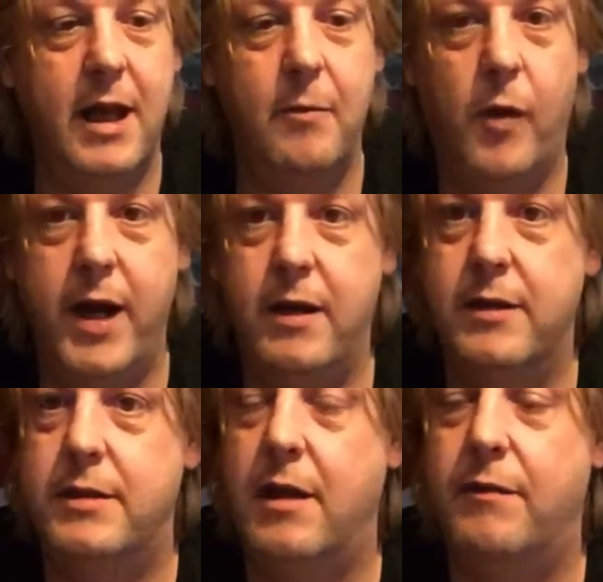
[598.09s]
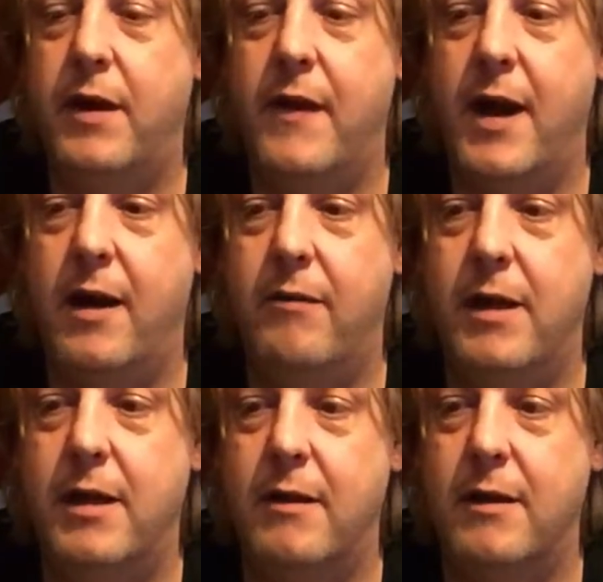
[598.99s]
in weight and stuff like that. I
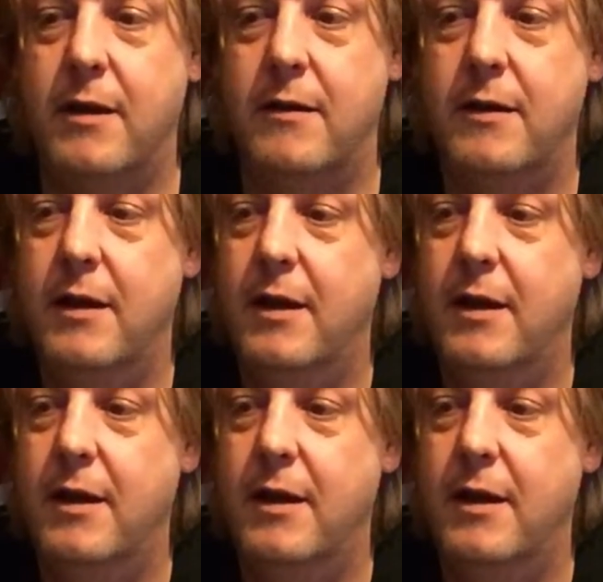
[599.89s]
really don't know.